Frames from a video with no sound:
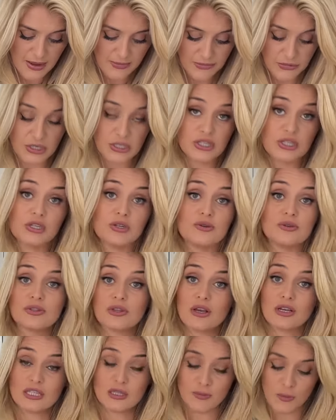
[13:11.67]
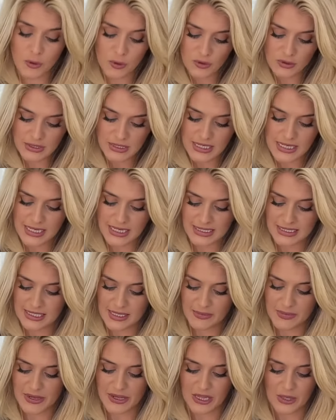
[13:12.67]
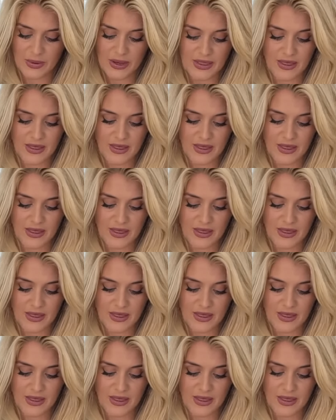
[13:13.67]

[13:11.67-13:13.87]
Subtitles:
just to use a spoon to easily peel away